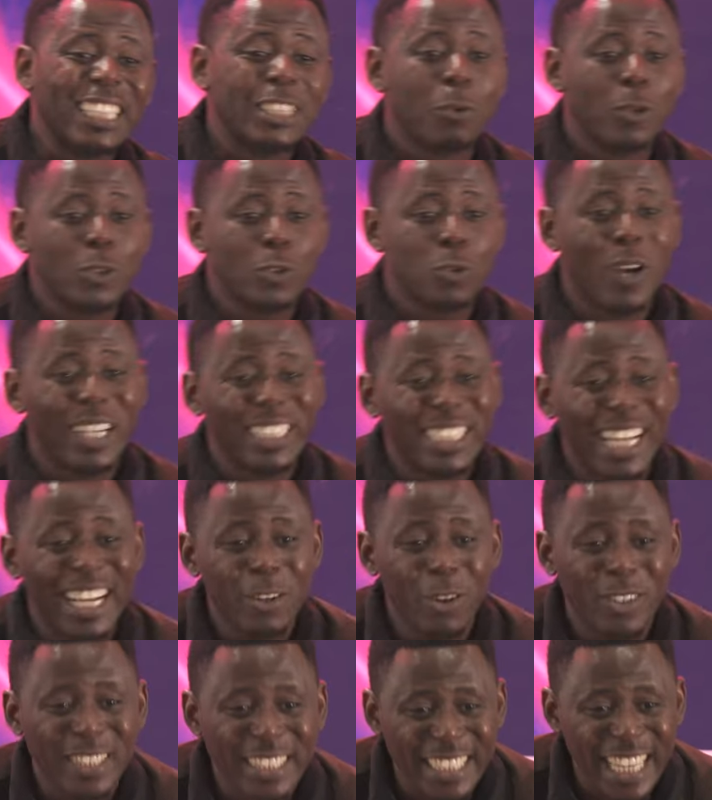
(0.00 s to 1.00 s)
now she wants to go and
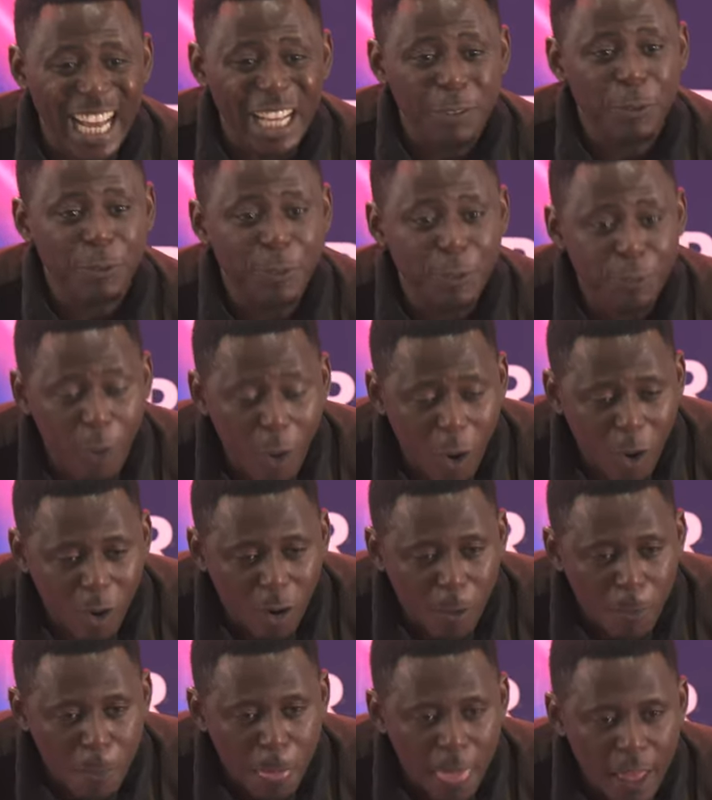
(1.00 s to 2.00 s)
start nursing at
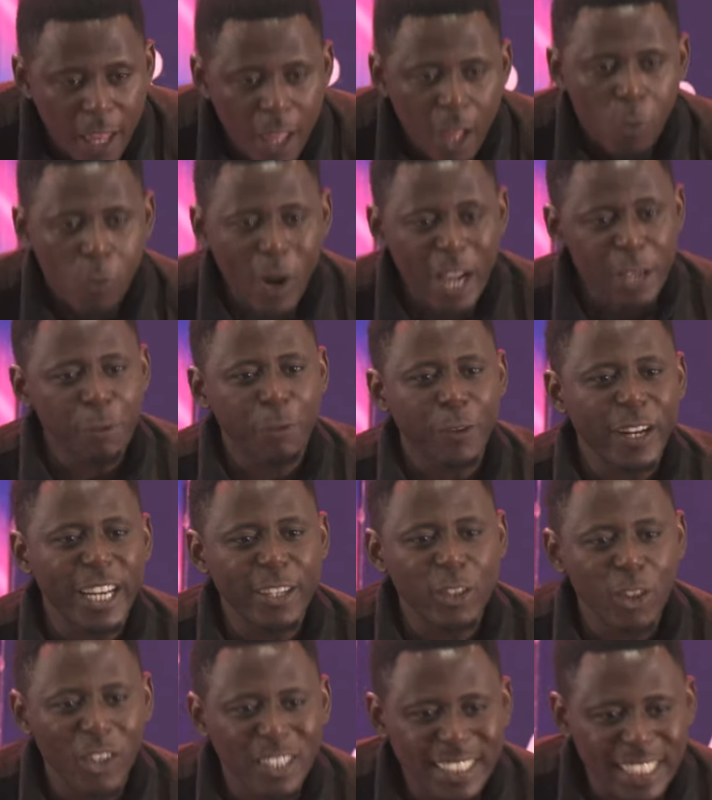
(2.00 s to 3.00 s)
54. When you
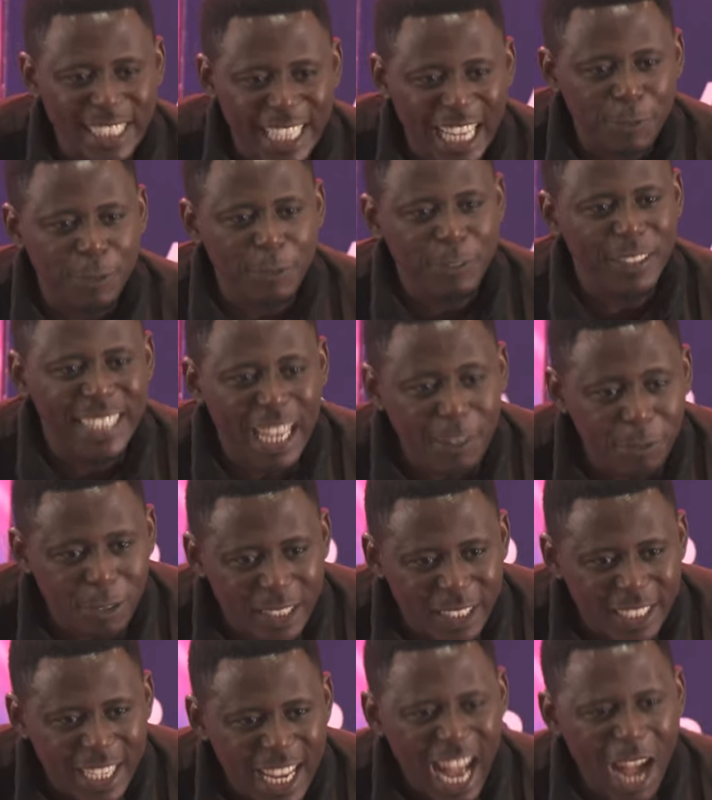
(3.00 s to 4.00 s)
finish nursing at
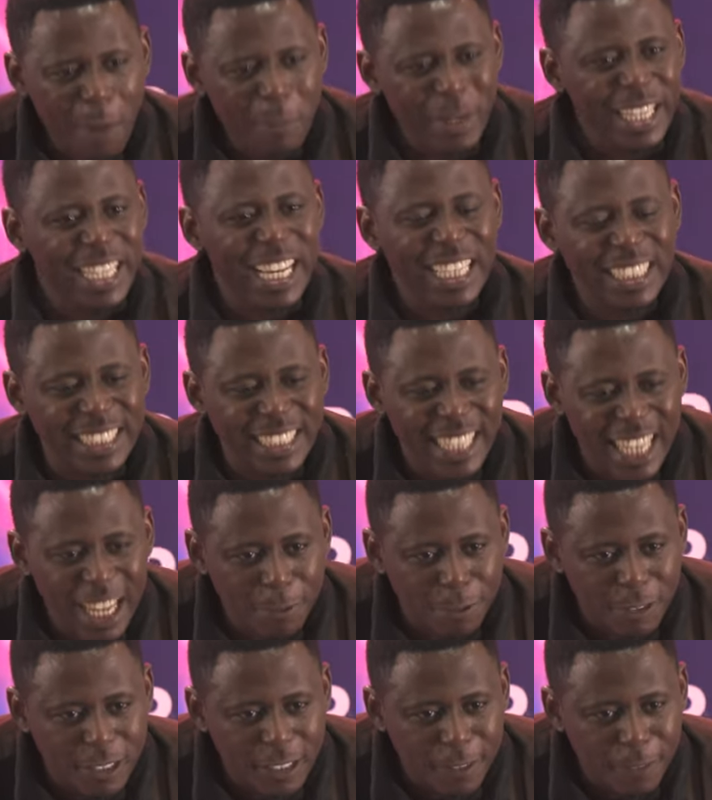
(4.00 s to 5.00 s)
57, how many years is
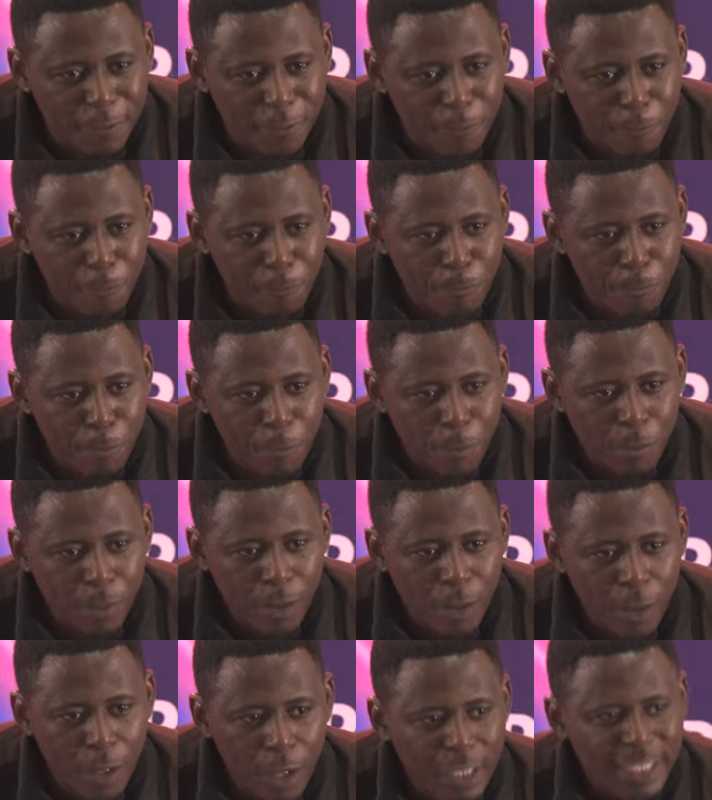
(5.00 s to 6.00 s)
left?
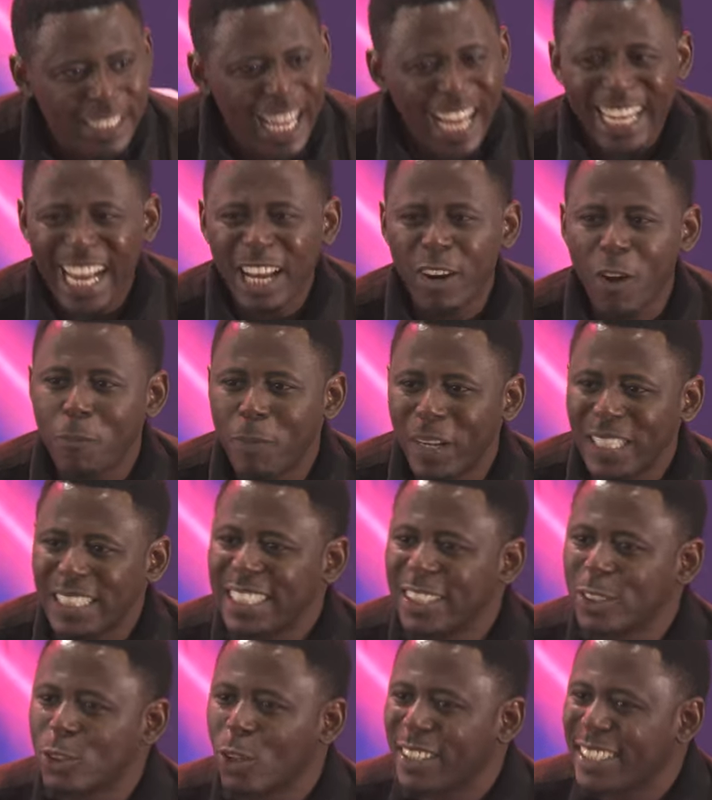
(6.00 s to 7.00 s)
That kind of
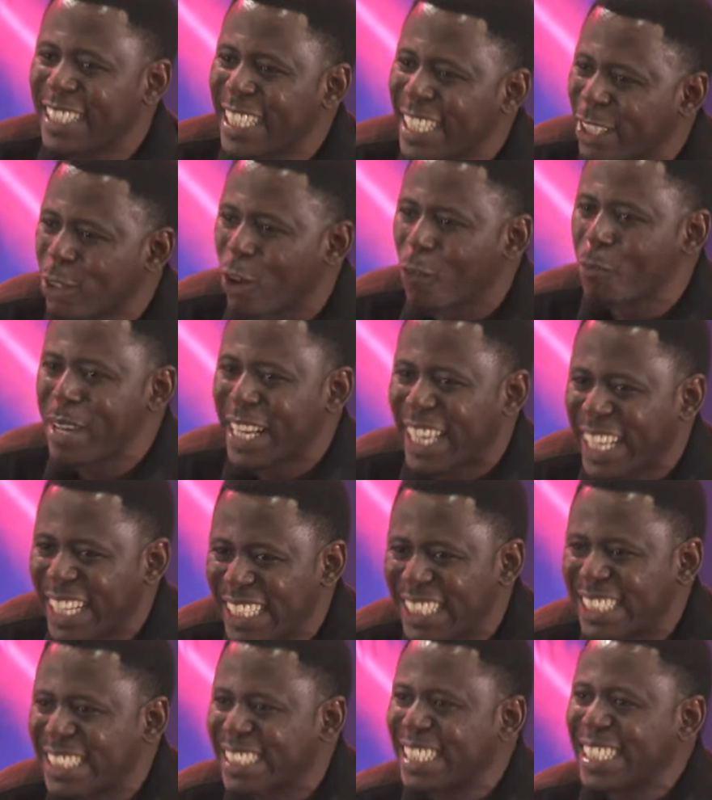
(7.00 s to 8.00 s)
person is not thinking of
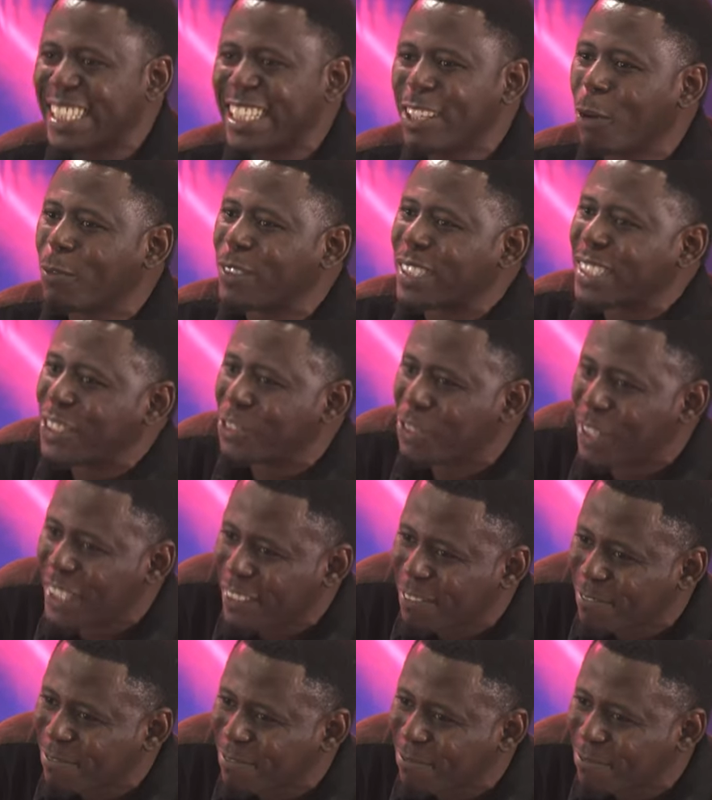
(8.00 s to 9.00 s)
making it, he's thinking of the
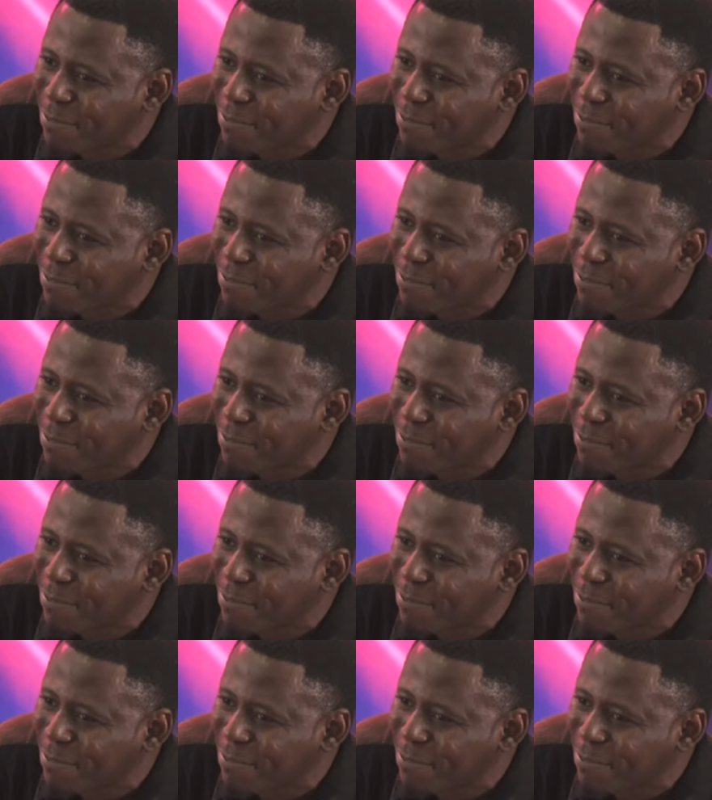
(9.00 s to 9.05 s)
children.